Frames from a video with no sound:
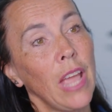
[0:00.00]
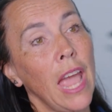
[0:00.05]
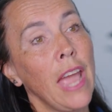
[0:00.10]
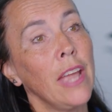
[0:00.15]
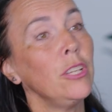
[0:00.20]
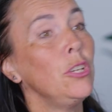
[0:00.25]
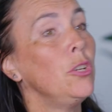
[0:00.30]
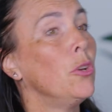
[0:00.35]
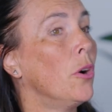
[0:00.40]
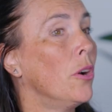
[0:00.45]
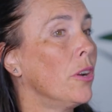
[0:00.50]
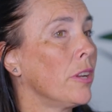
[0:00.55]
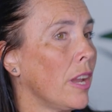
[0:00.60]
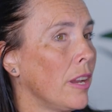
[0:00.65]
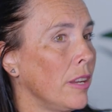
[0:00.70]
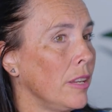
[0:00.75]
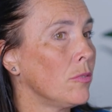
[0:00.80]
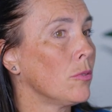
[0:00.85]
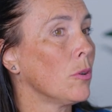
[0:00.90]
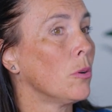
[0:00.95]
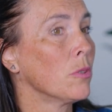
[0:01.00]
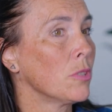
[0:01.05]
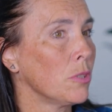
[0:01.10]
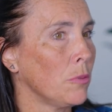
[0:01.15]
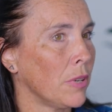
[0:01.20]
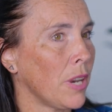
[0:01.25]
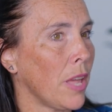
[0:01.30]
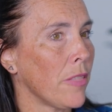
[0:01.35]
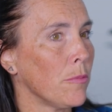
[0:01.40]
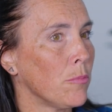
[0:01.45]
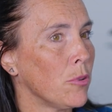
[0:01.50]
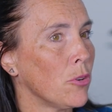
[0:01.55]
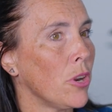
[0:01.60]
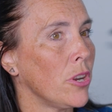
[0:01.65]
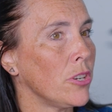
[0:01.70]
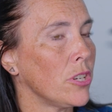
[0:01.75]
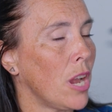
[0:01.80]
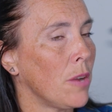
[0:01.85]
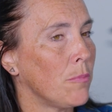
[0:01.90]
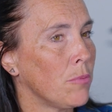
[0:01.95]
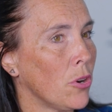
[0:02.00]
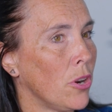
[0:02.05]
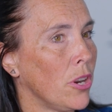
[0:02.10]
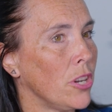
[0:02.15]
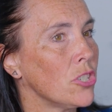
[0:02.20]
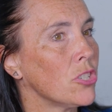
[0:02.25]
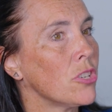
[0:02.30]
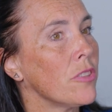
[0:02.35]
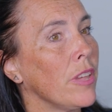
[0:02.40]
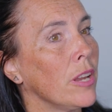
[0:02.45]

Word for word: And yoga is also another approach